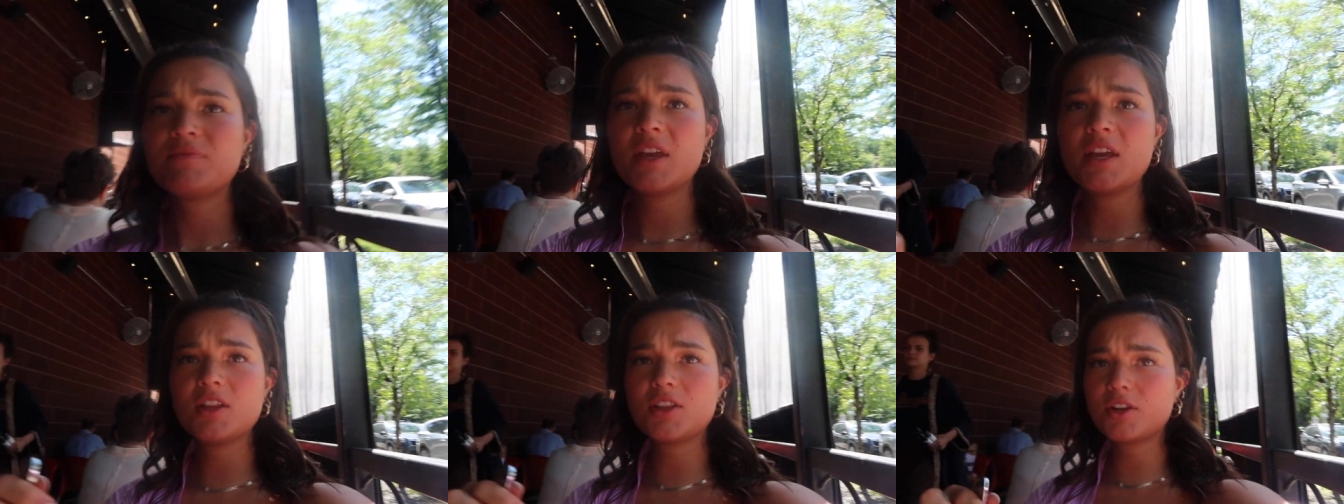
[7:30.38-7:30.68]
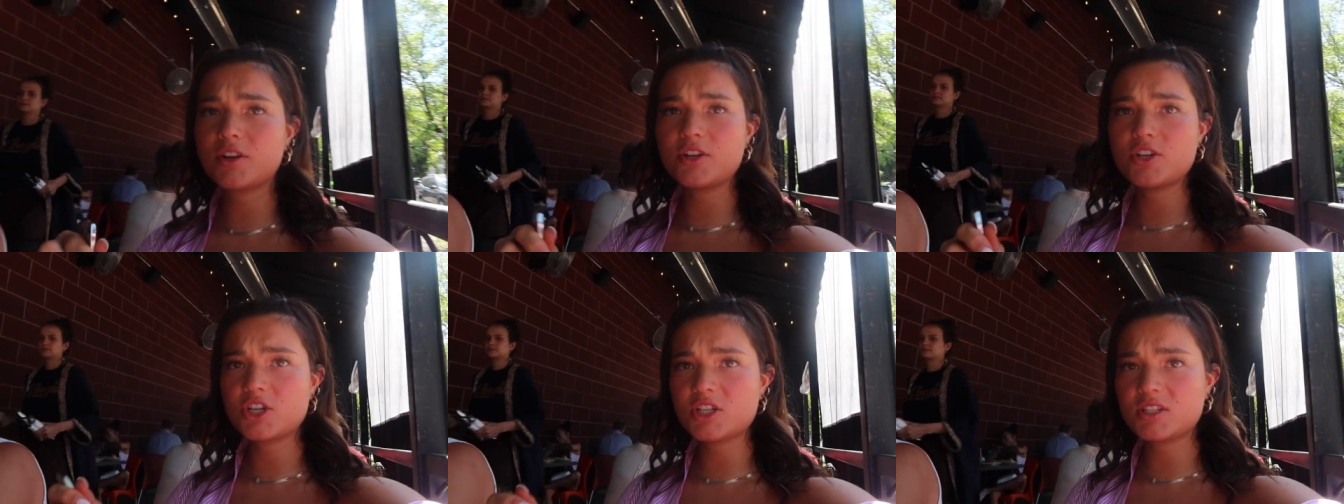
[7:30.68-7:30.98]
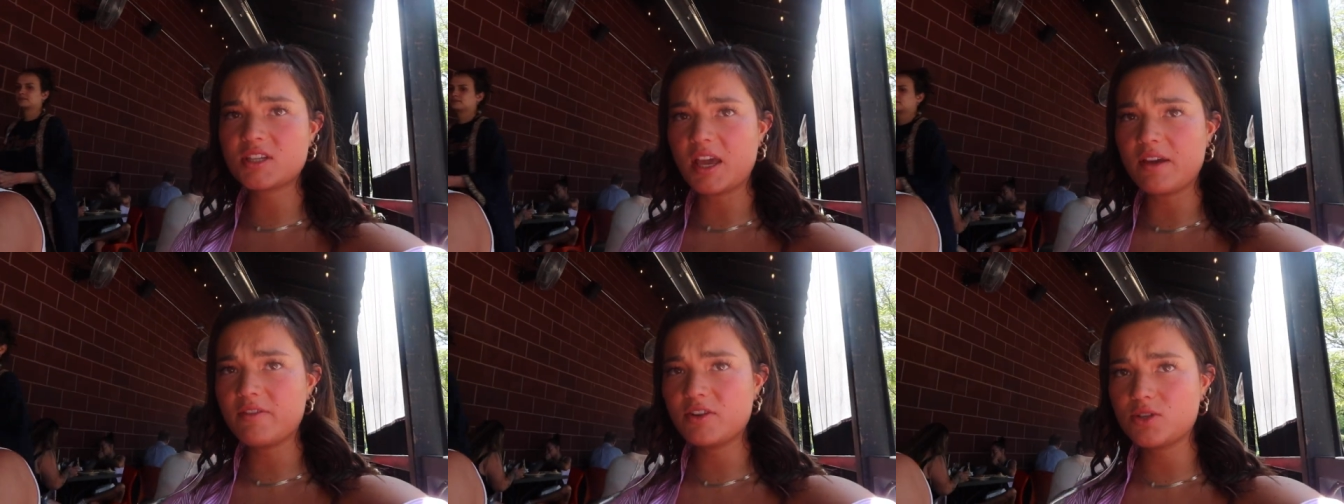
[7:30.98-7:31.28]
He literally
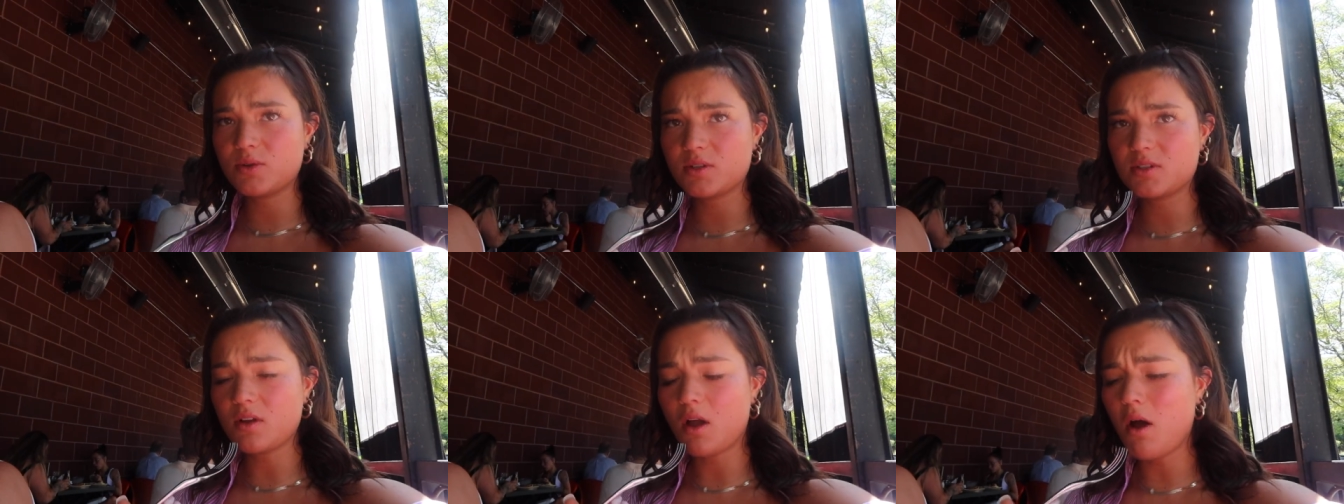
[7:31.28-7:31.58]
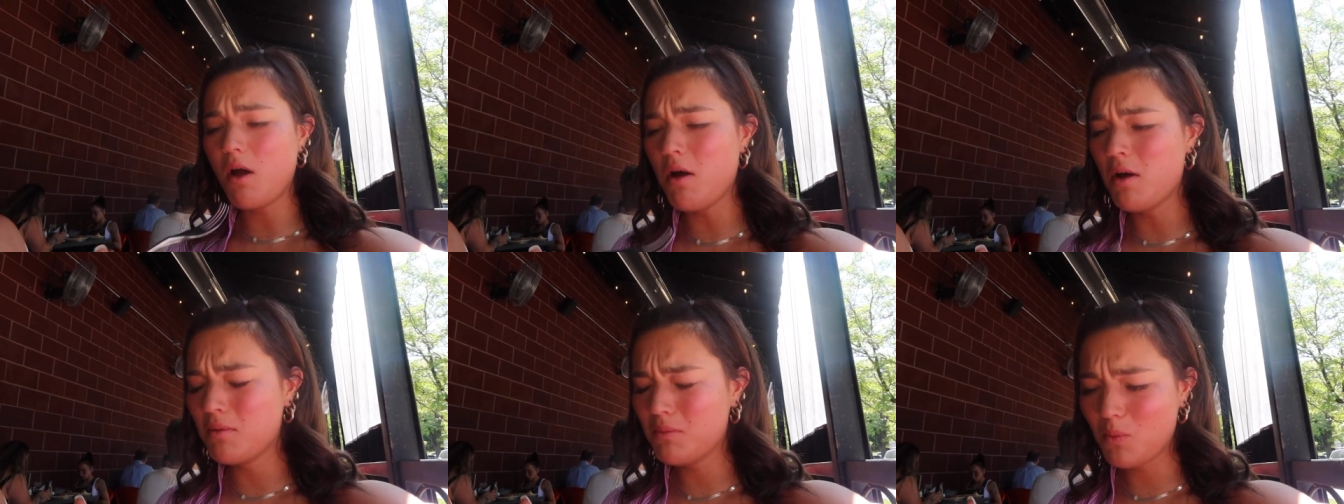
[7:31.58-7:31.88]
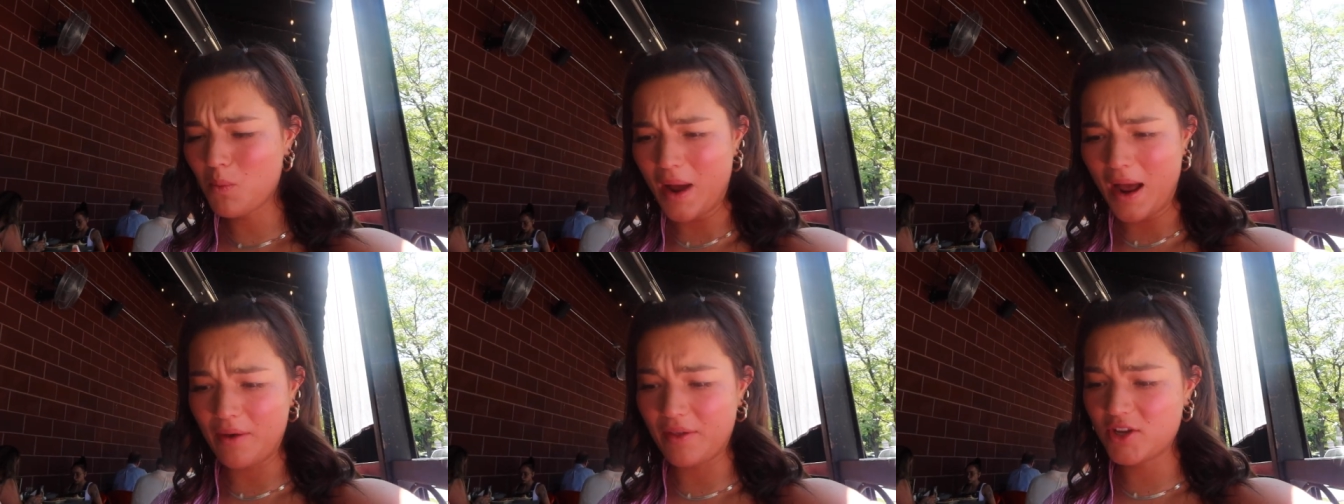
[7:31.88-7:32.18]
just gave it to us.
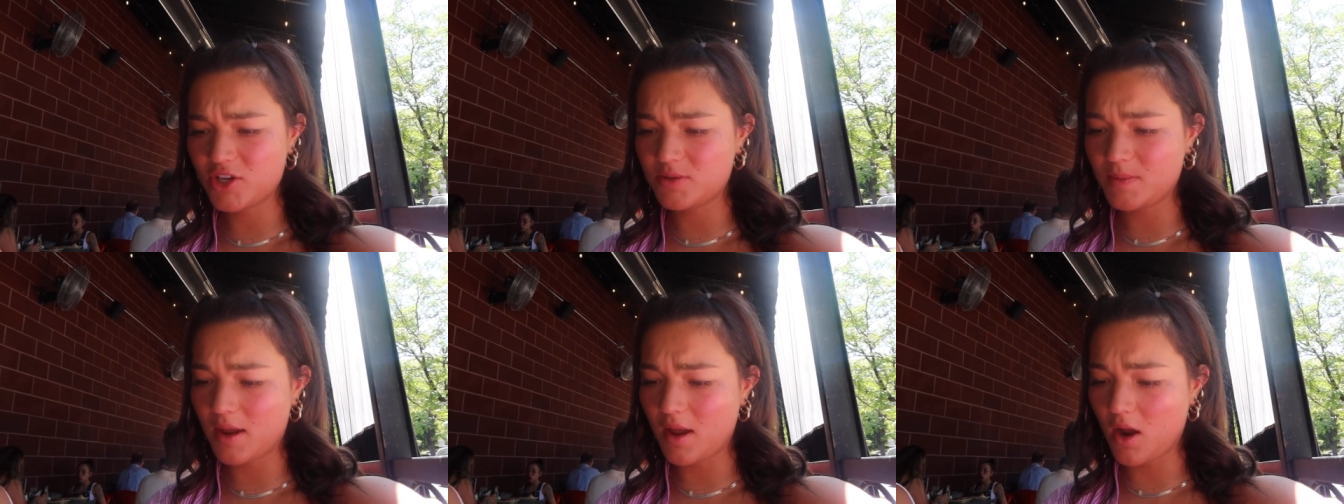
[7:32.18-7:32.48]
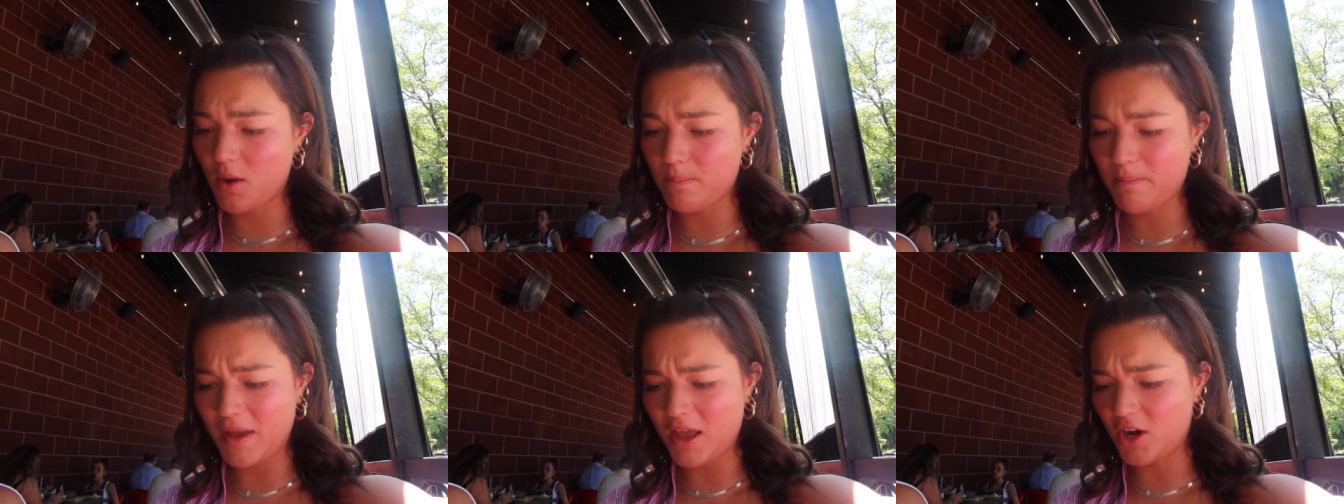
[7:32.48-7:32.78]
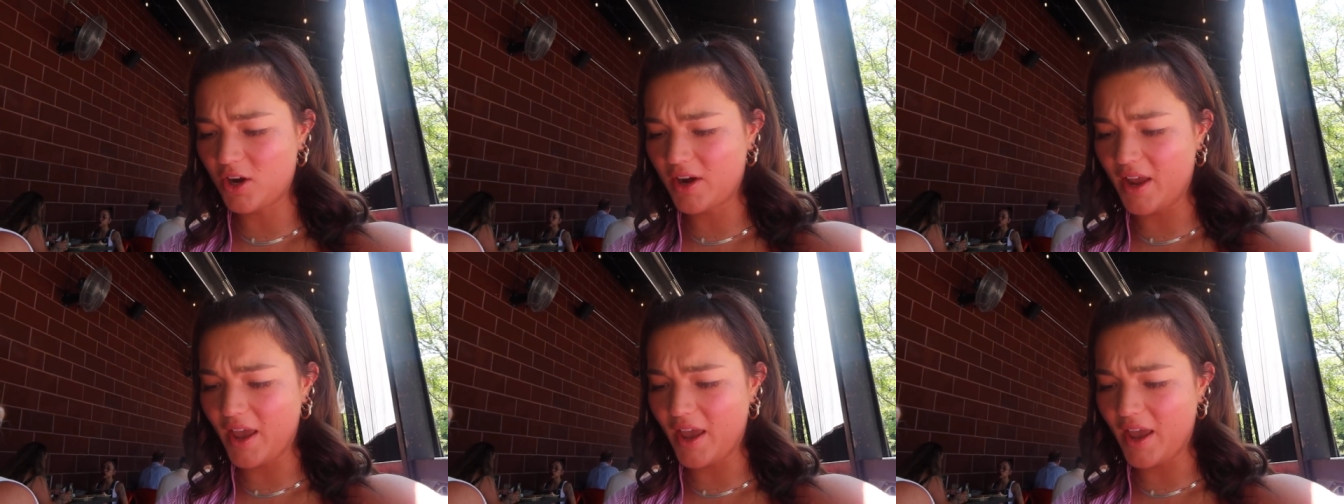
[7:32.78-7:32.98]
Wow, this just made, made our